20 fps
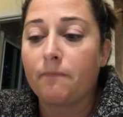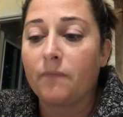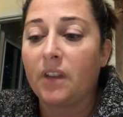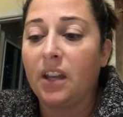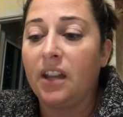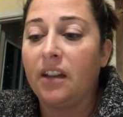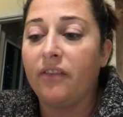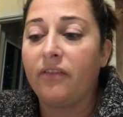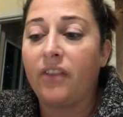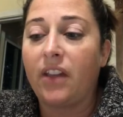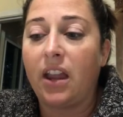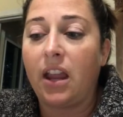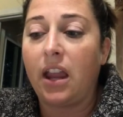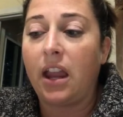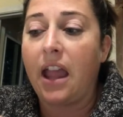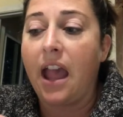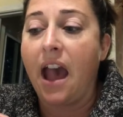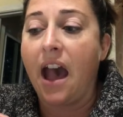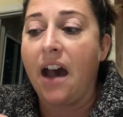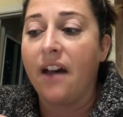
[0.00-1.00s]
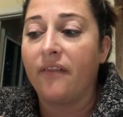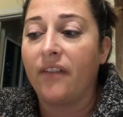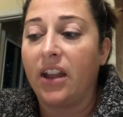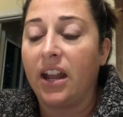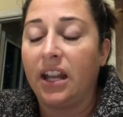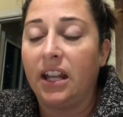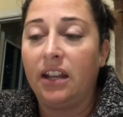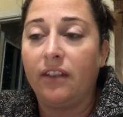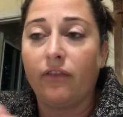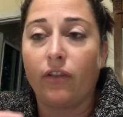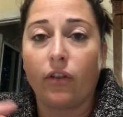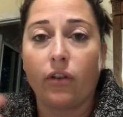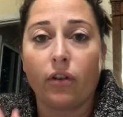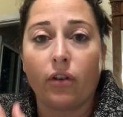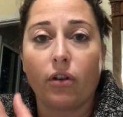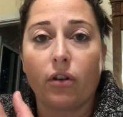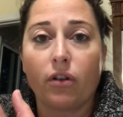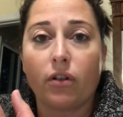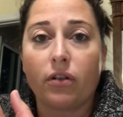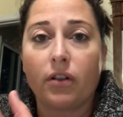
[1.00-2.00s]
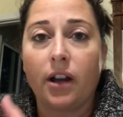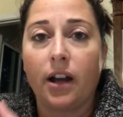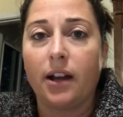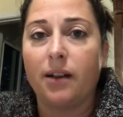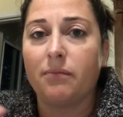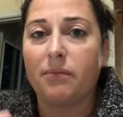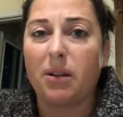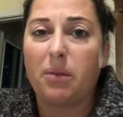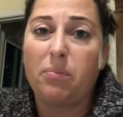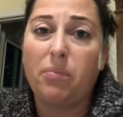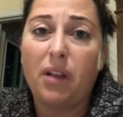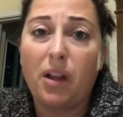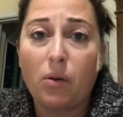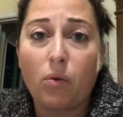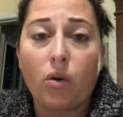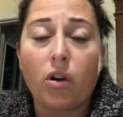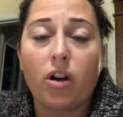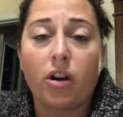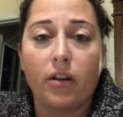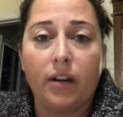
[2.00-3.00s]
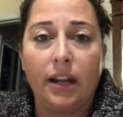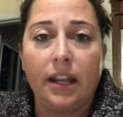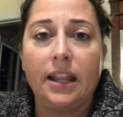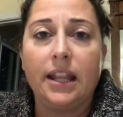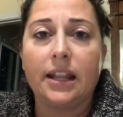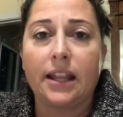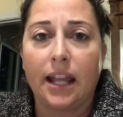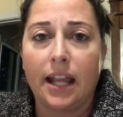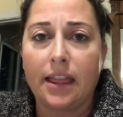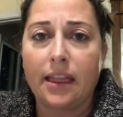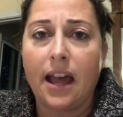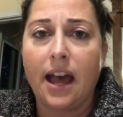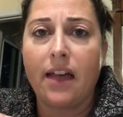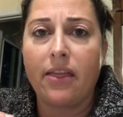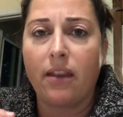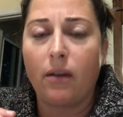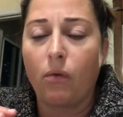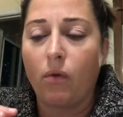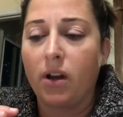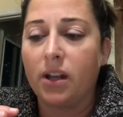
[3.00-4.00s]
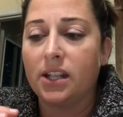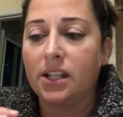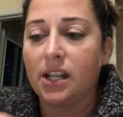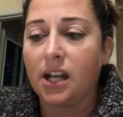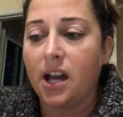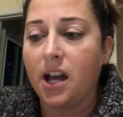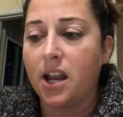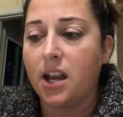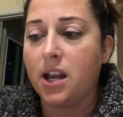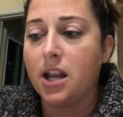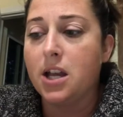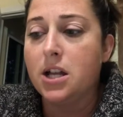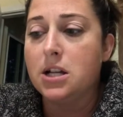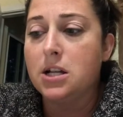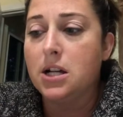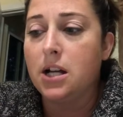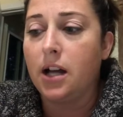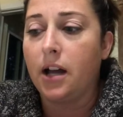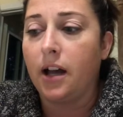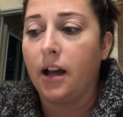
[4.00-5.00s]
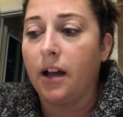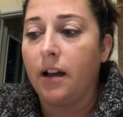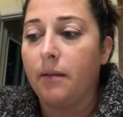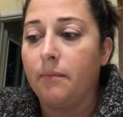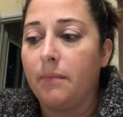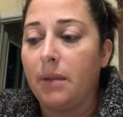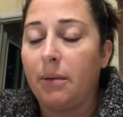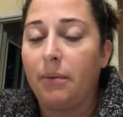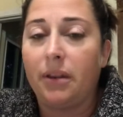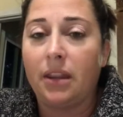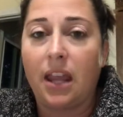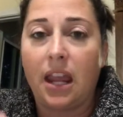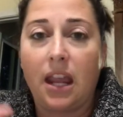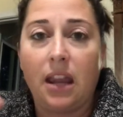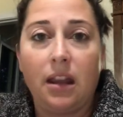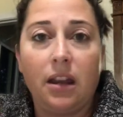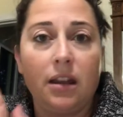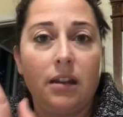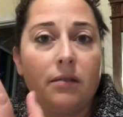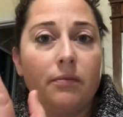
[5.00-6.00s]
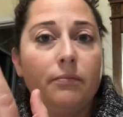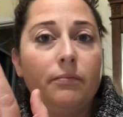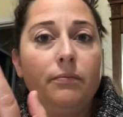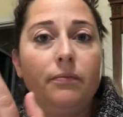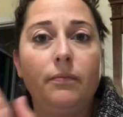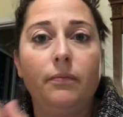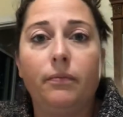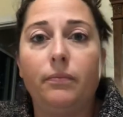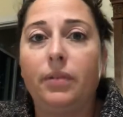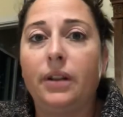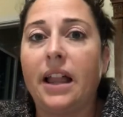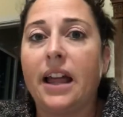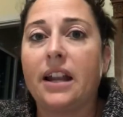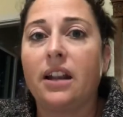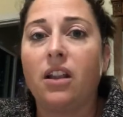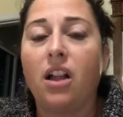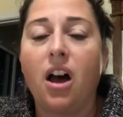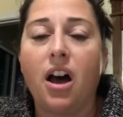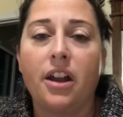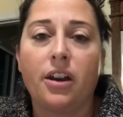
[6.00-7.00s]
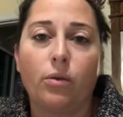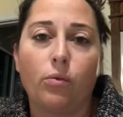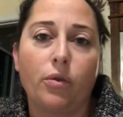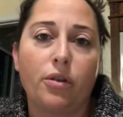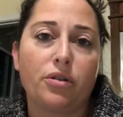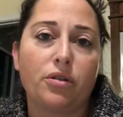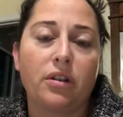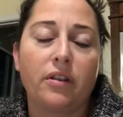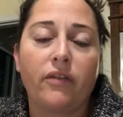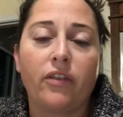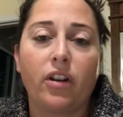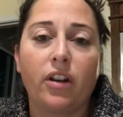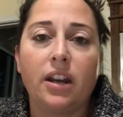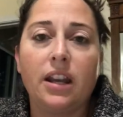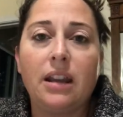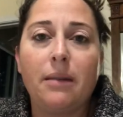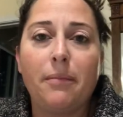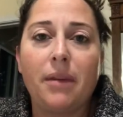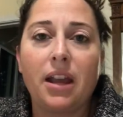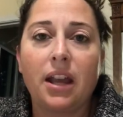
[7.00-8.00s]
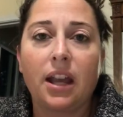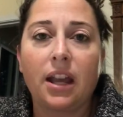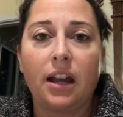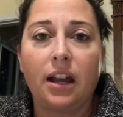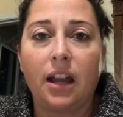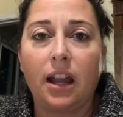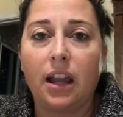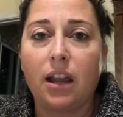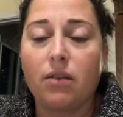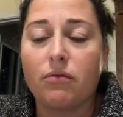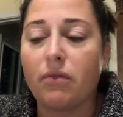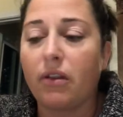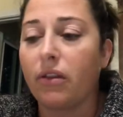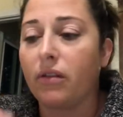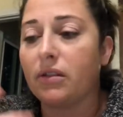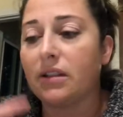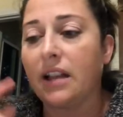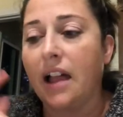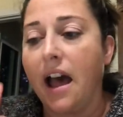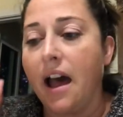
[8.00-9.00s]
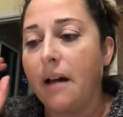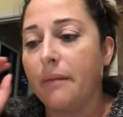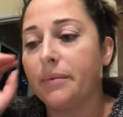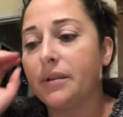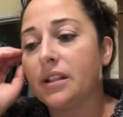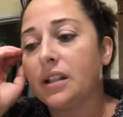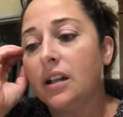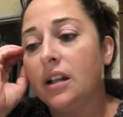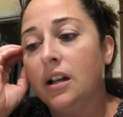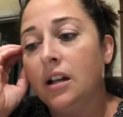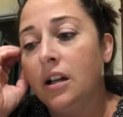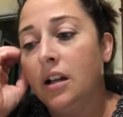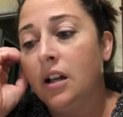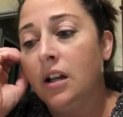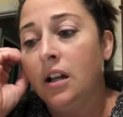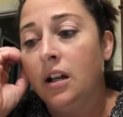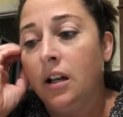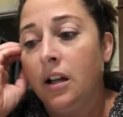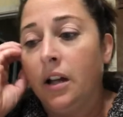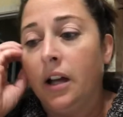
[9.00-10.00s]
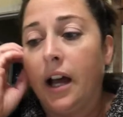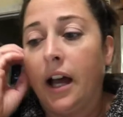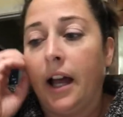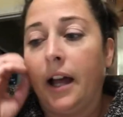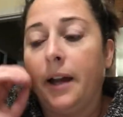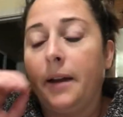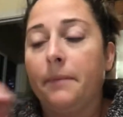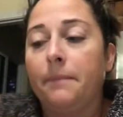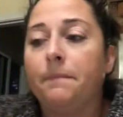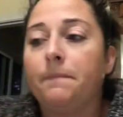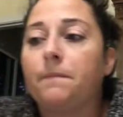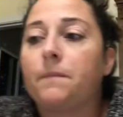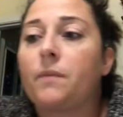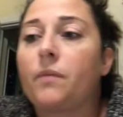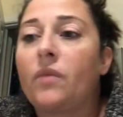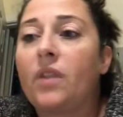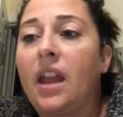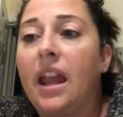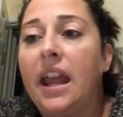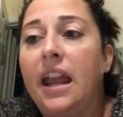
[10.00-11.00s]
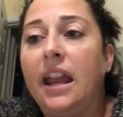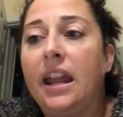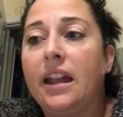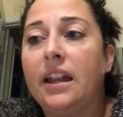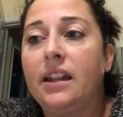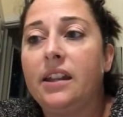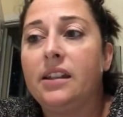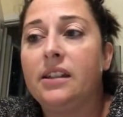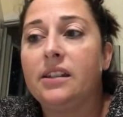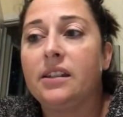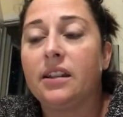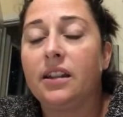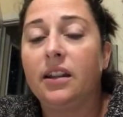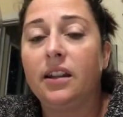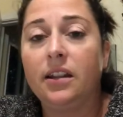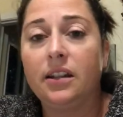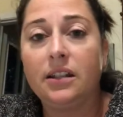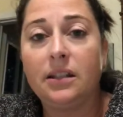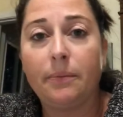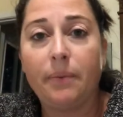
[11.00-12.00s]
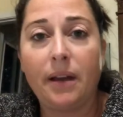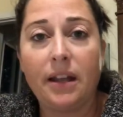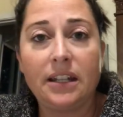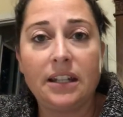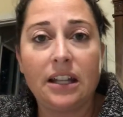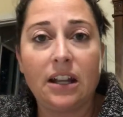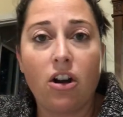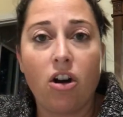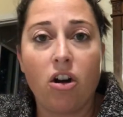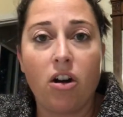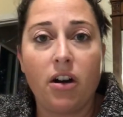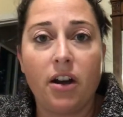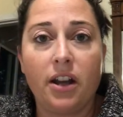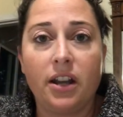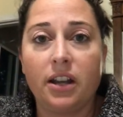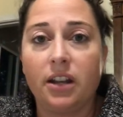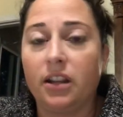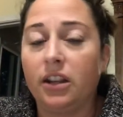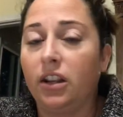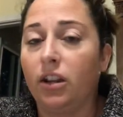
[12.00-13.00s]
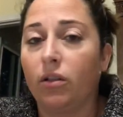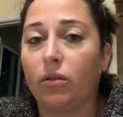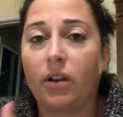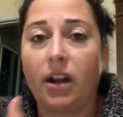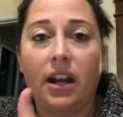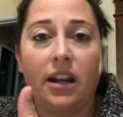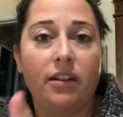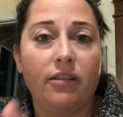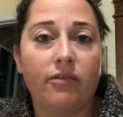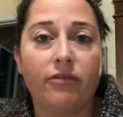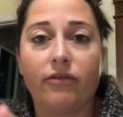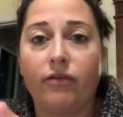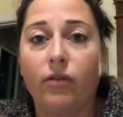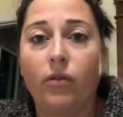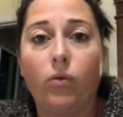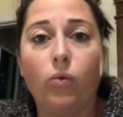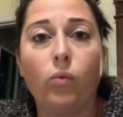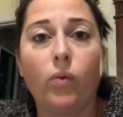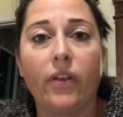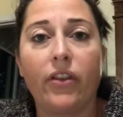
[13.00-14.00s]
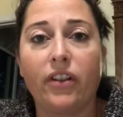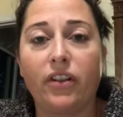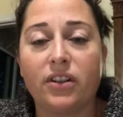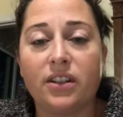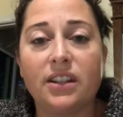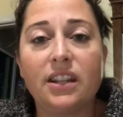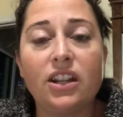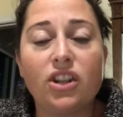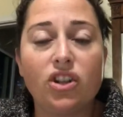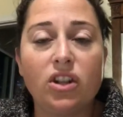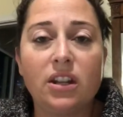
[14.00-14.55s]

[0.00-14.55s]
If they have any further like blood work or anything like that they want done, maybe they bled a lot and are wondering if they're anemic, I can run those labs. And depending on, kind of what their decision